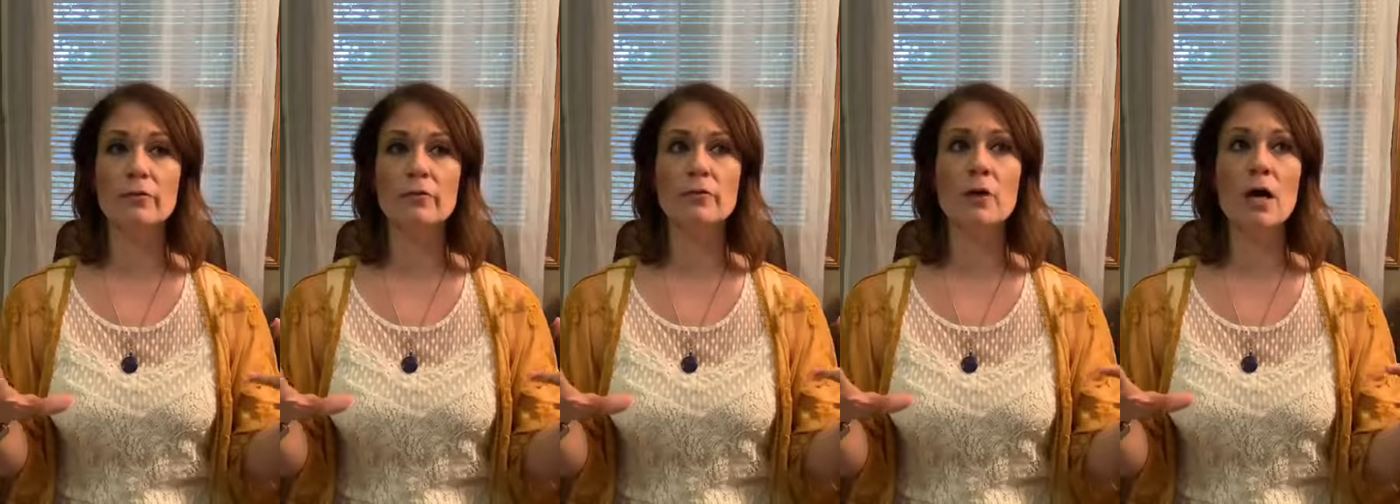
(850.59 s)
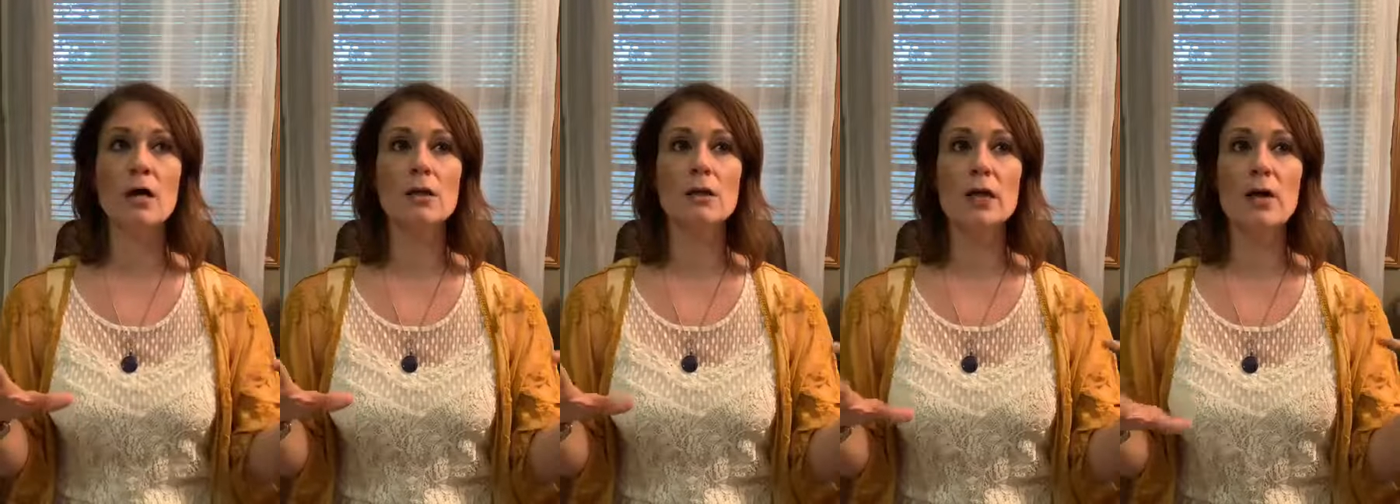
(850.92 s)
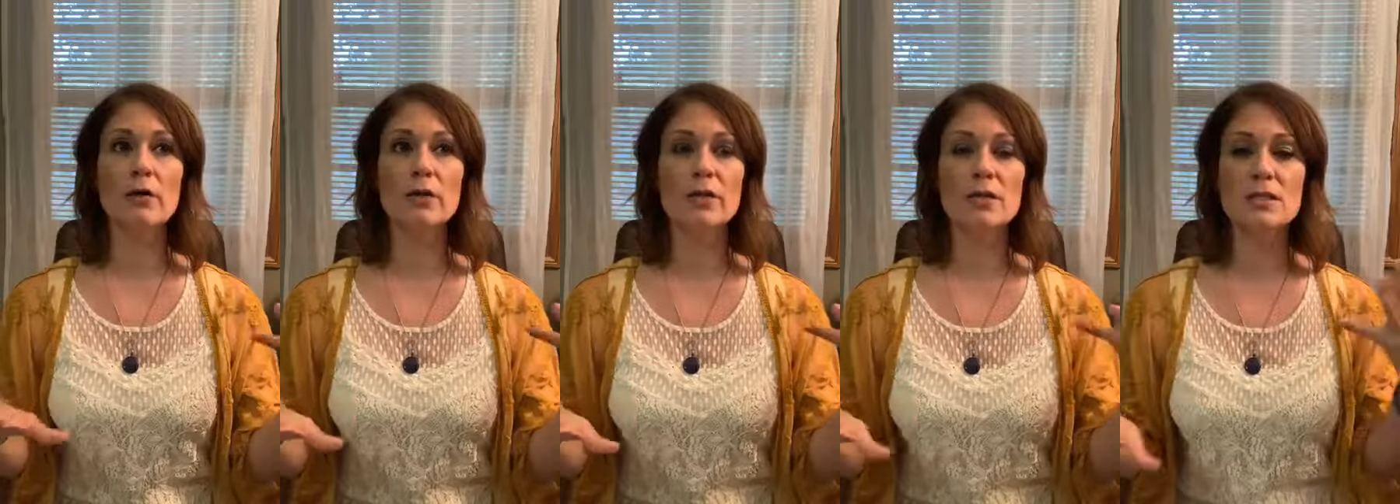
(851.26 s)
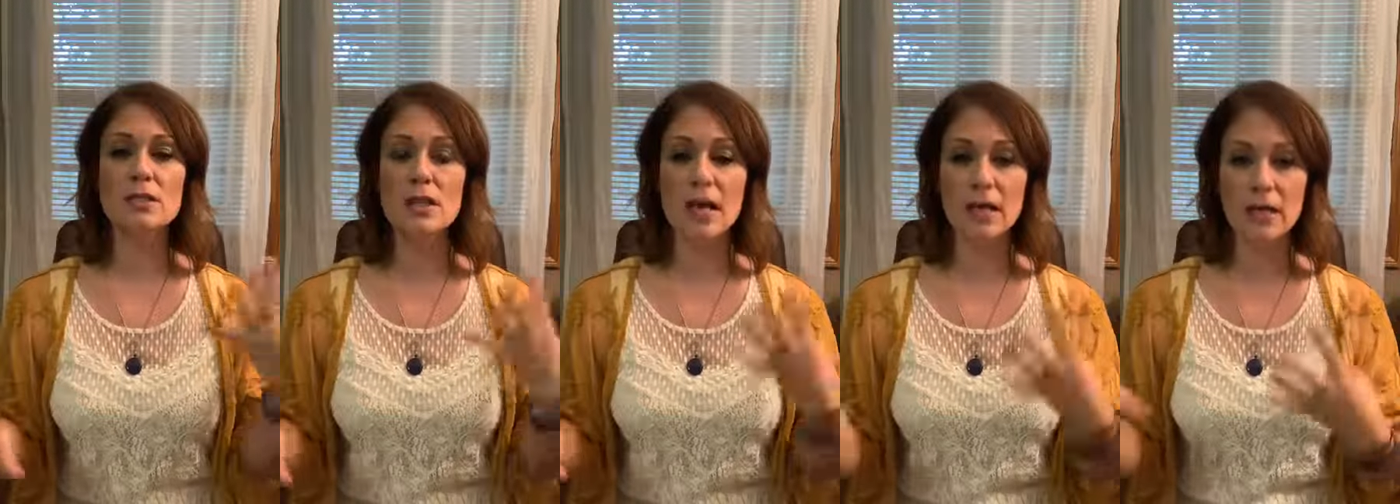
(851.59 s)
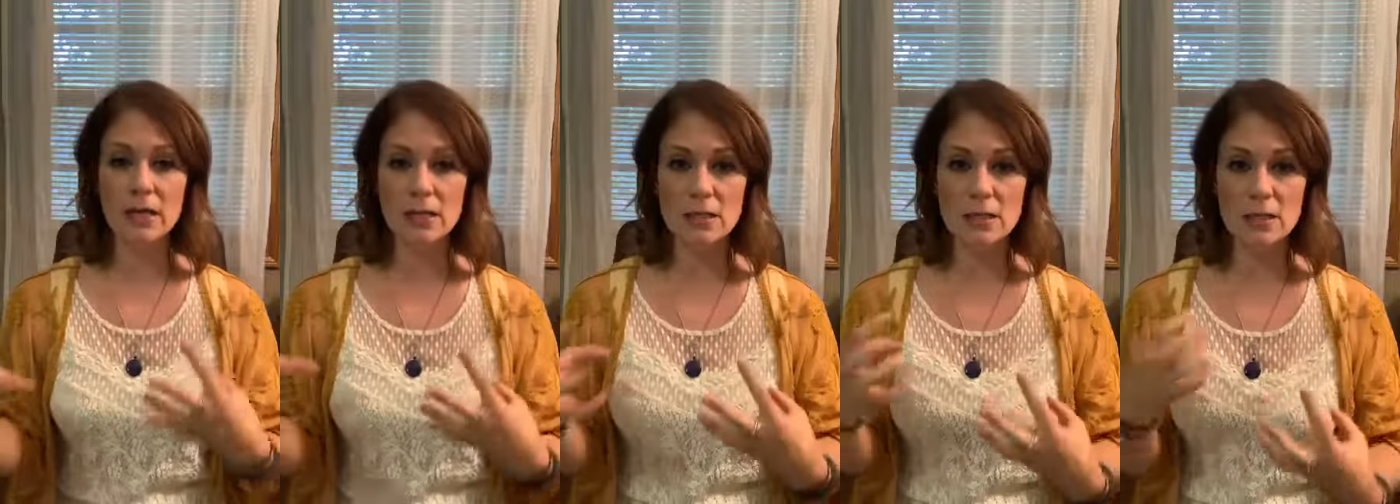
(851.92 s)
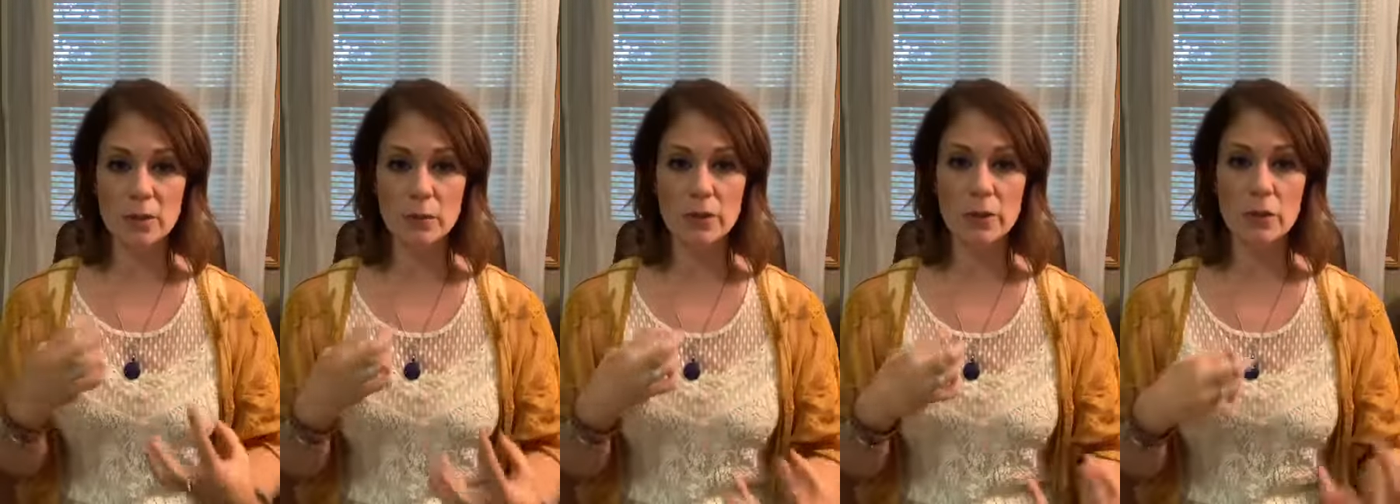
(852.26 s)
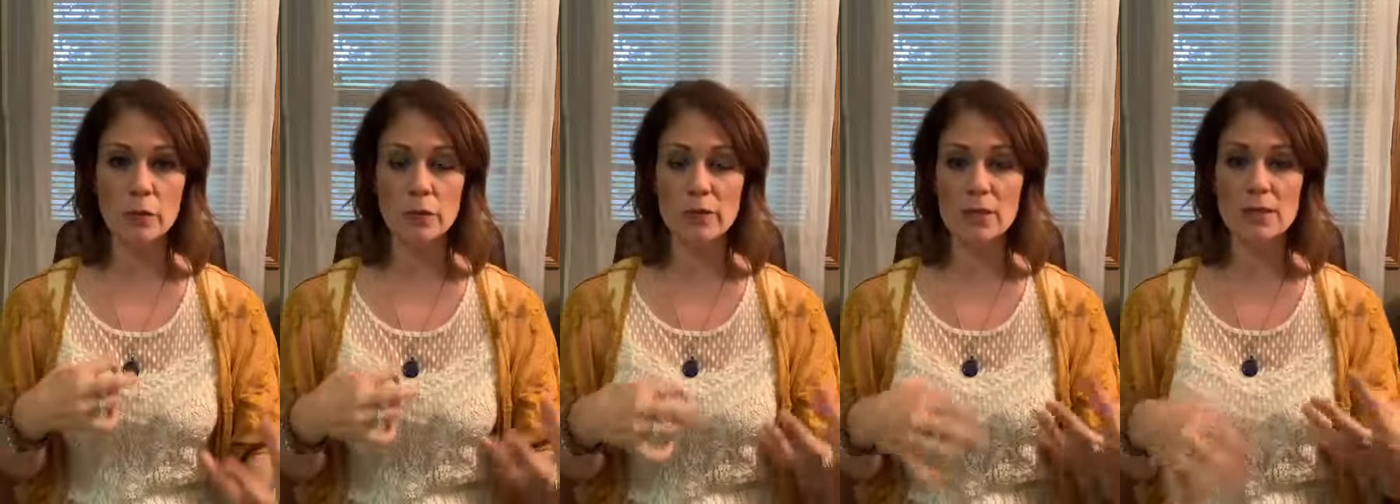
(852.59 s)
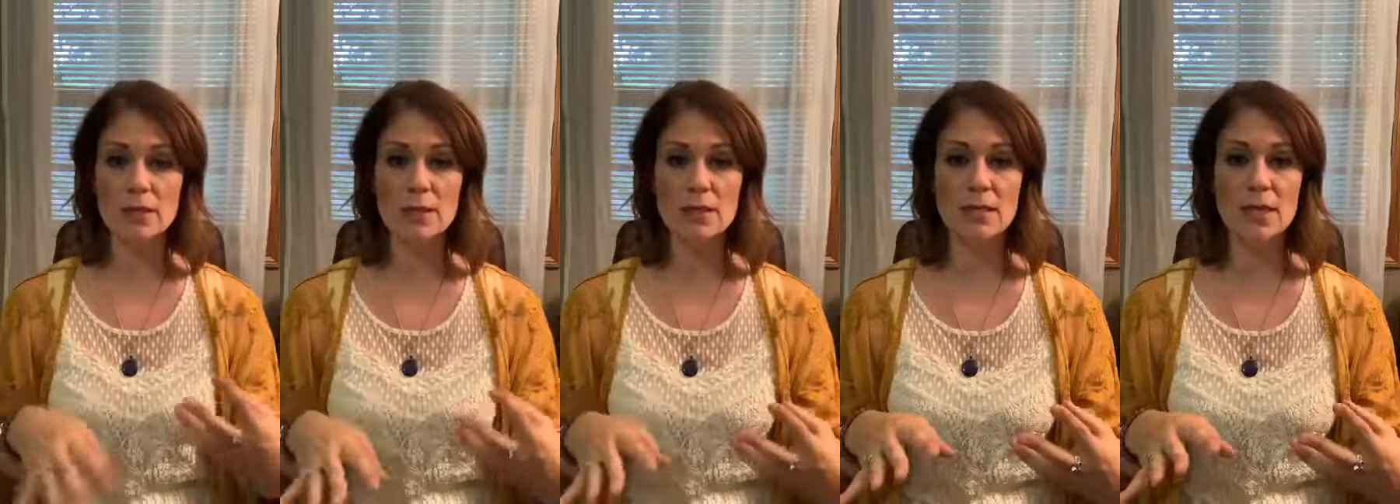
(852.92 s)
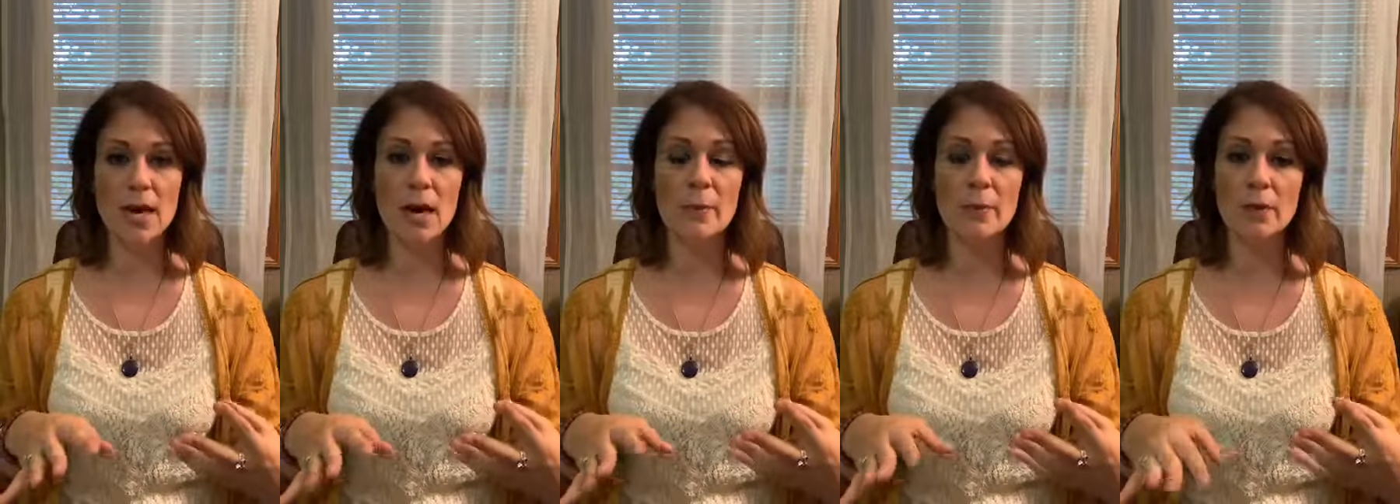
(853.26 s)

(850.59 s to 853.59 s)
not allow the anxiety to sit with you and things like that.